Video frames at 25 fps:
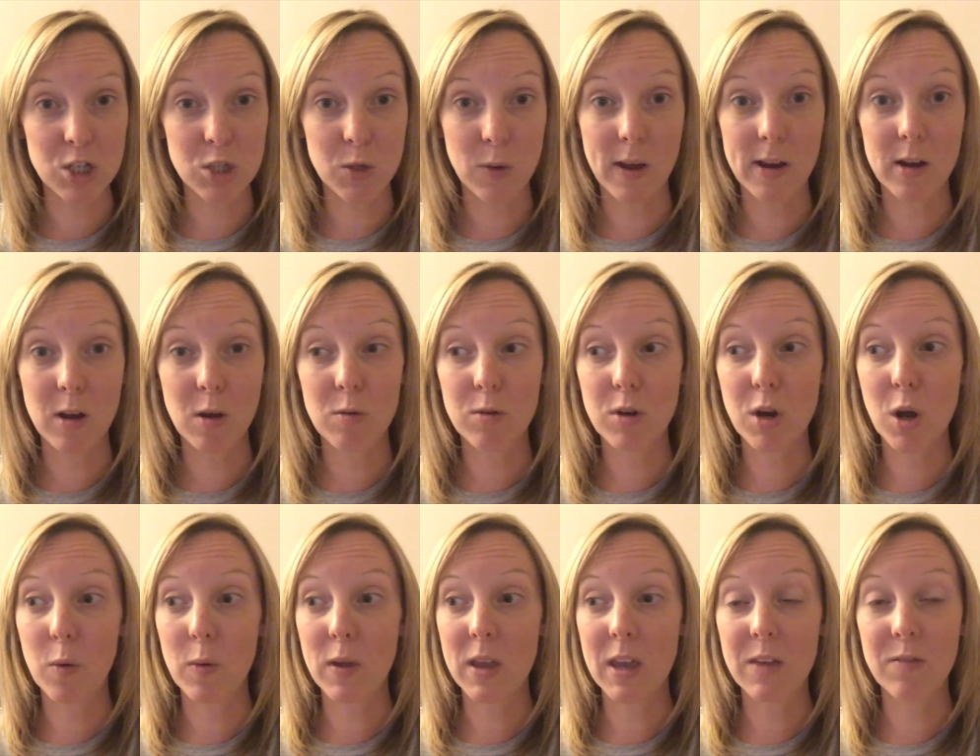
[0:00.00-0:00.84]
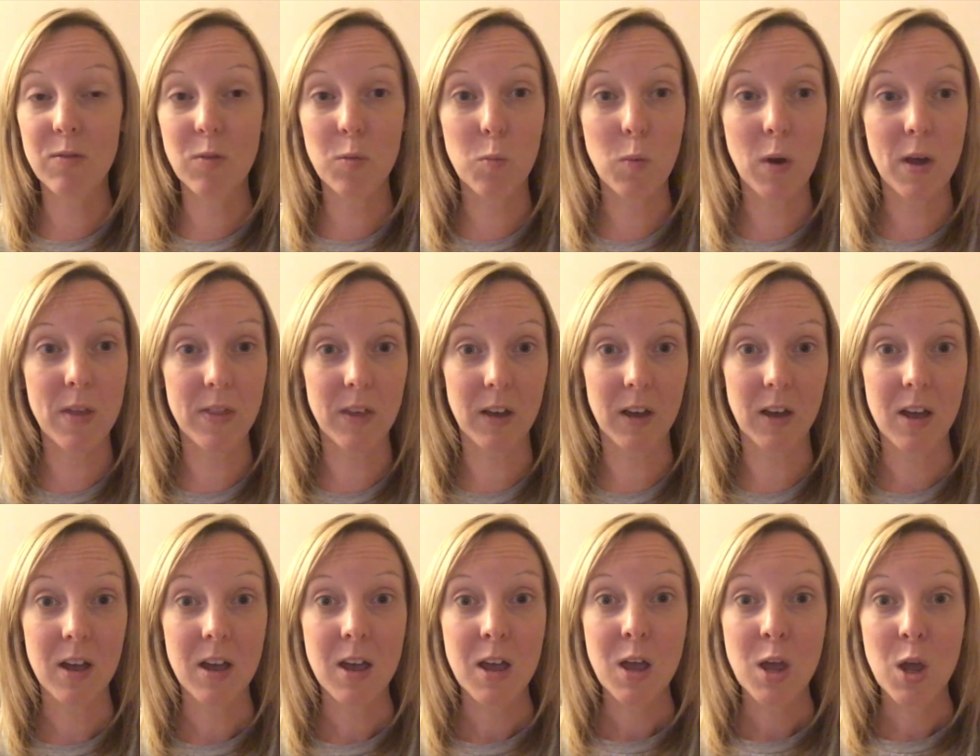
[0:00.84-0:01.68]
So I don't know even whether
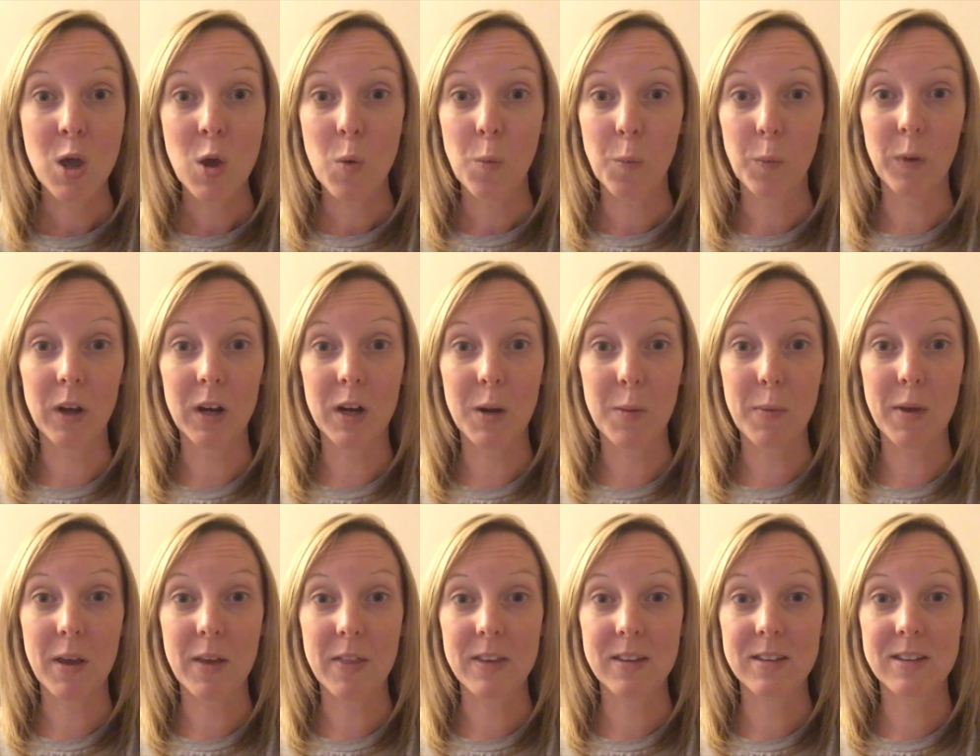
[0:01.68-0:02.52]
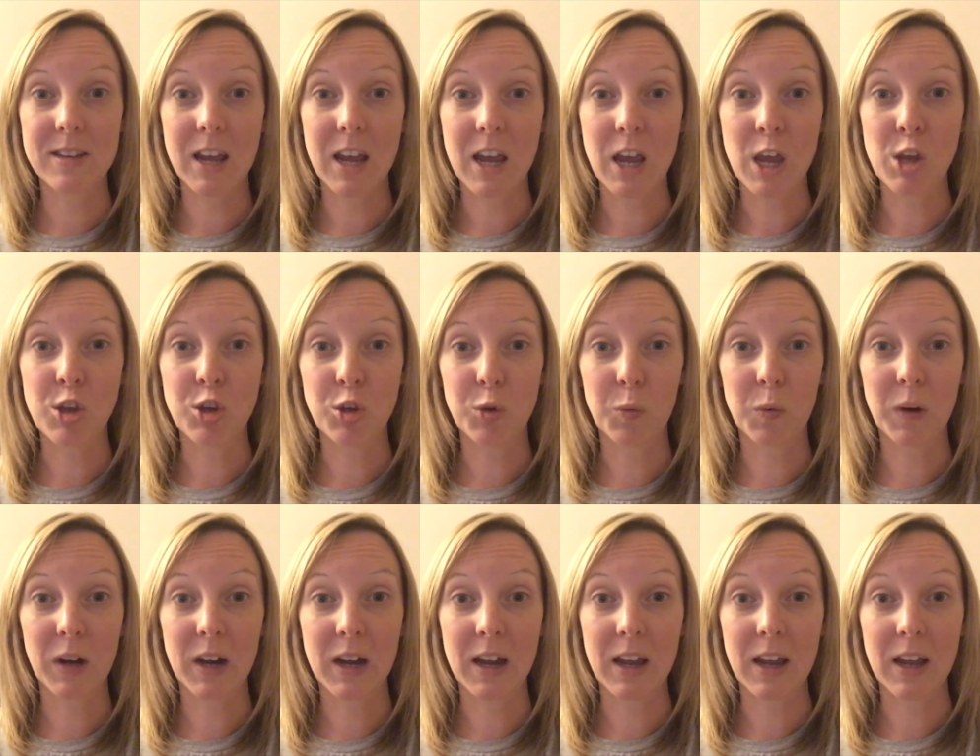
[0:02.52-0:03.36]
we're going to be at the stage
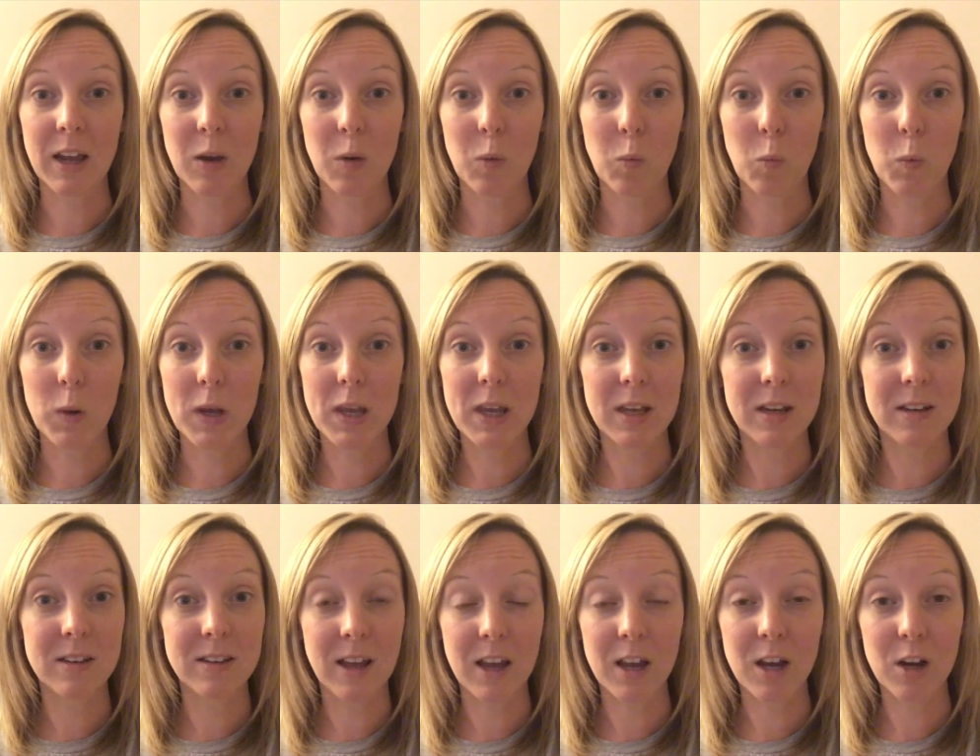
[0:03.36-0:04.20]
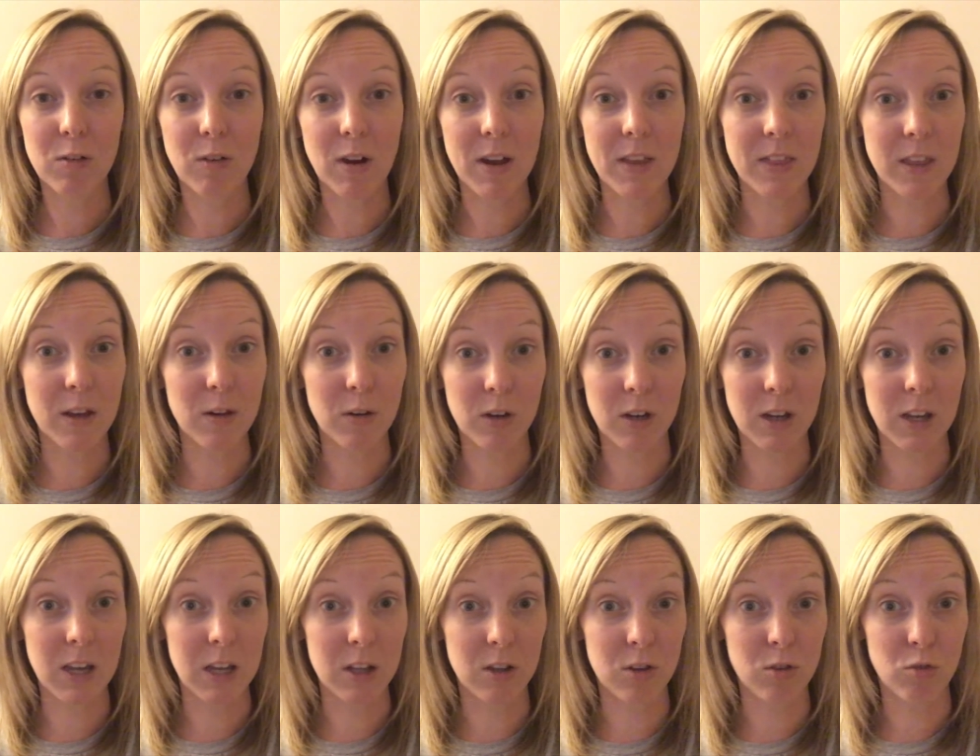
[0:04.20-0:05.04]
where we can decorate their
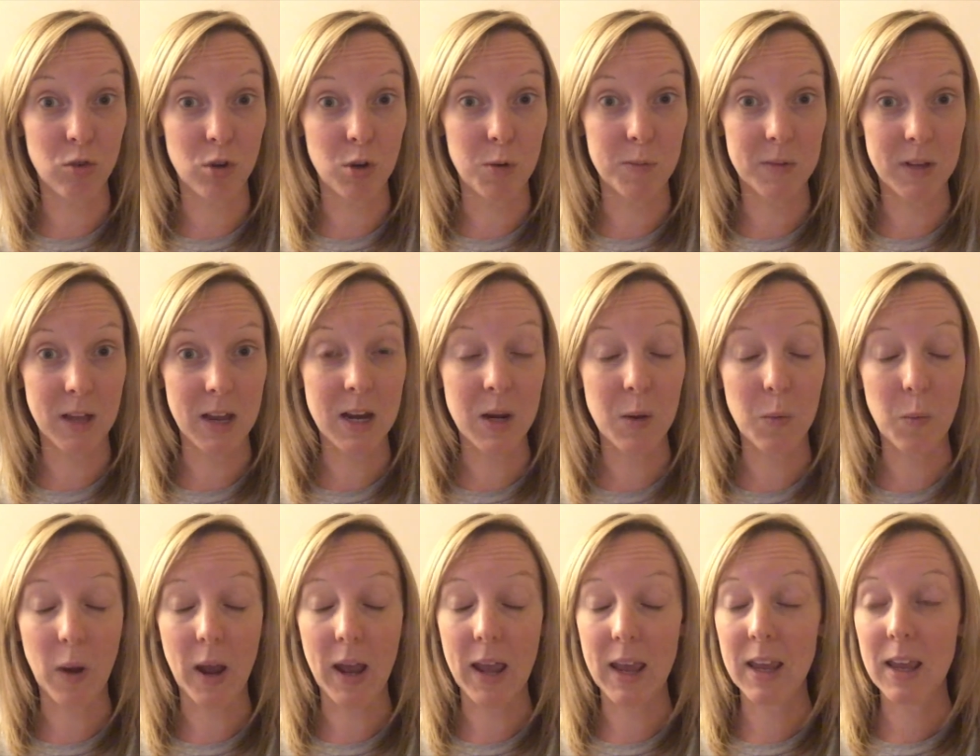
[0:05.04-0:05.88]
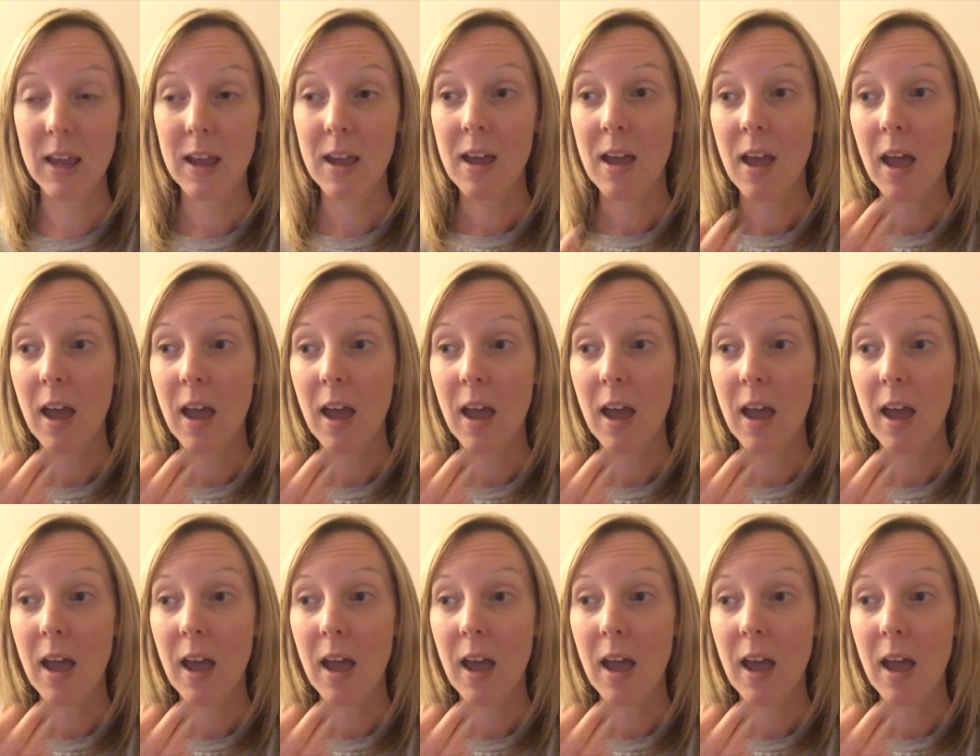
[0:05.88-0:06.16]
kids' rooms anyway.